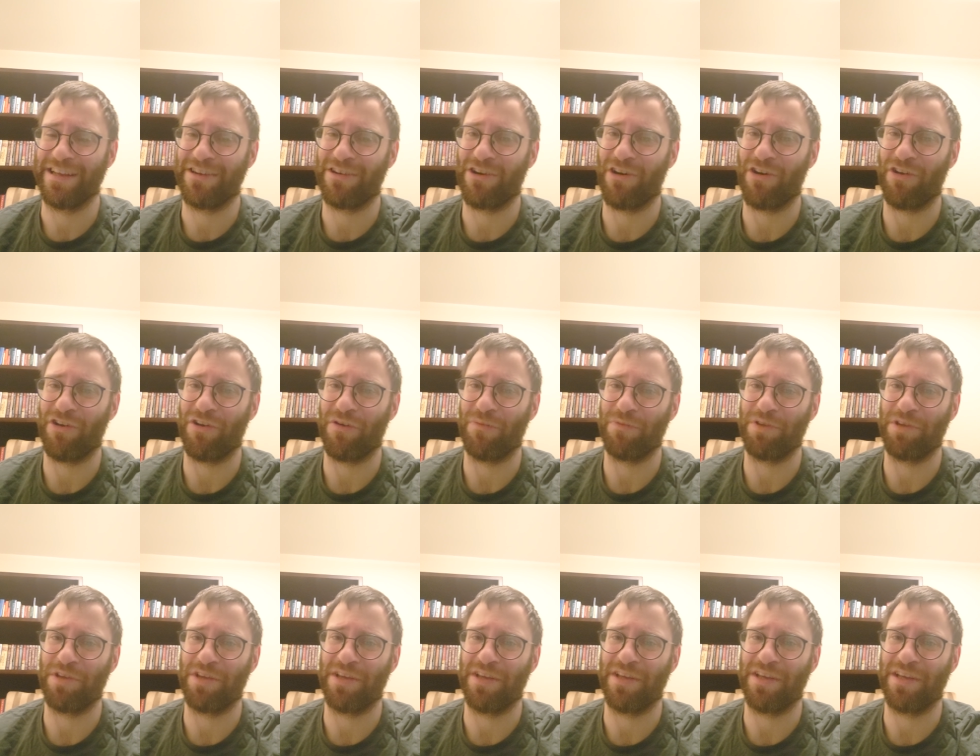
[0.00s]

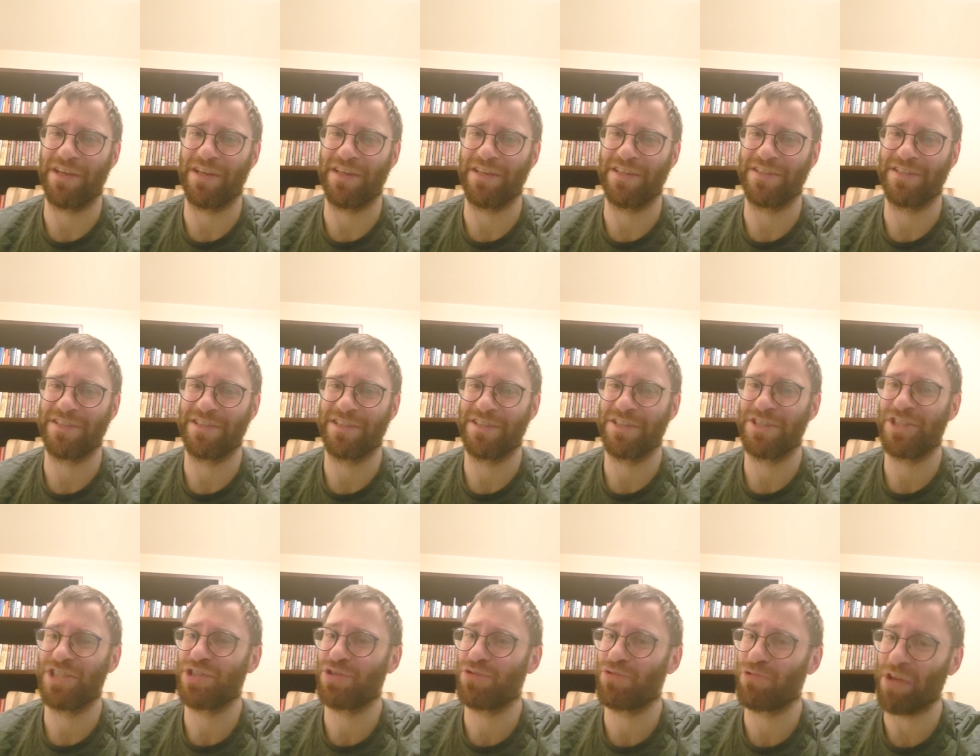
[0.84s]
economy is
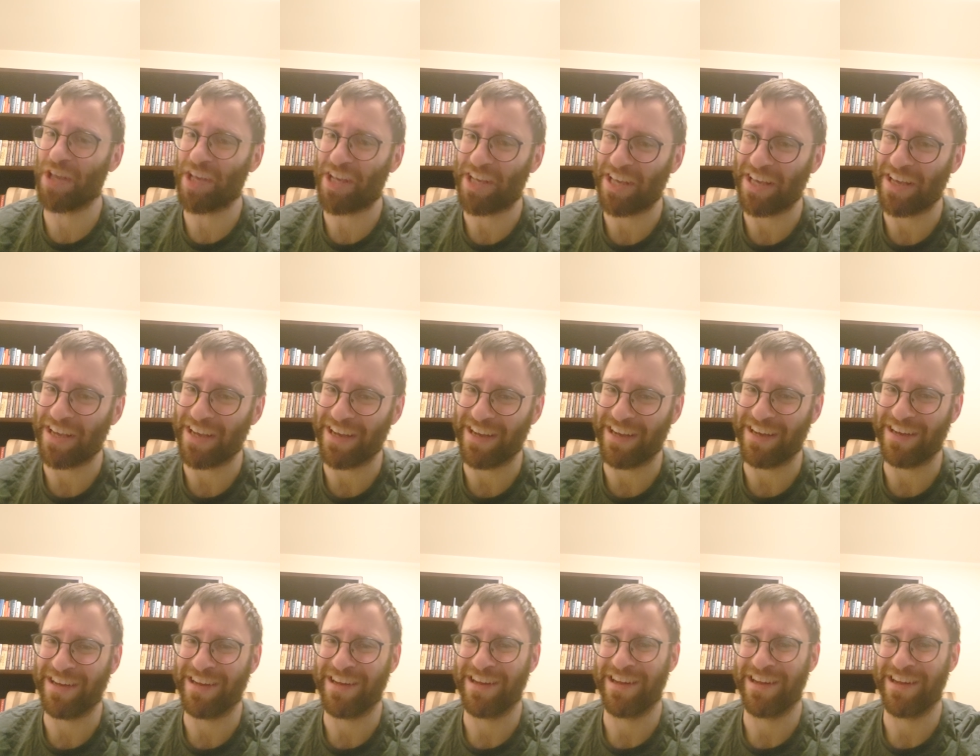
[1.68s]
squeaking.